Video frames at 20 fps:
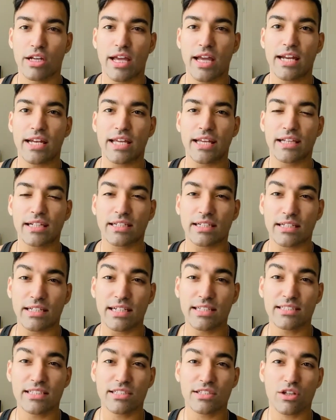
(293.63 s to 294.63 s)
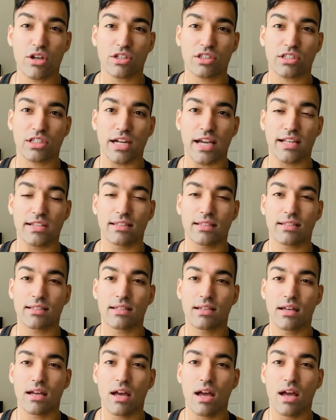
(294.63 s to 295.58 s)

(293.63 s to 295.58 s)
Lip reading: It increases your strength